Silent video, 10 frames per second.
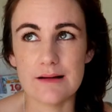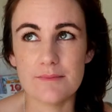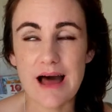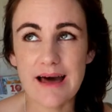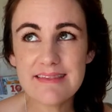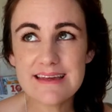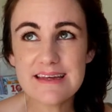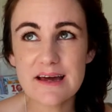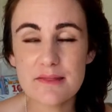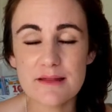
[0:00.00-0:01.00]
Partly
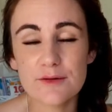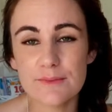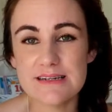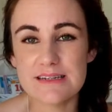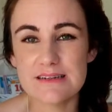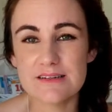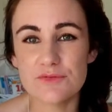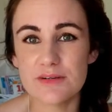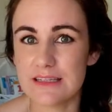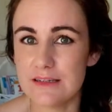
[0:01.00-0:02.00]
I think we didn't
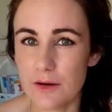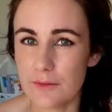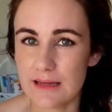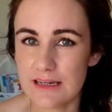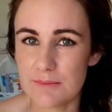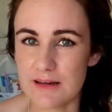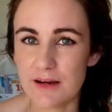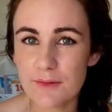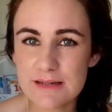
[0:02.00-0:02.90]
really know any better.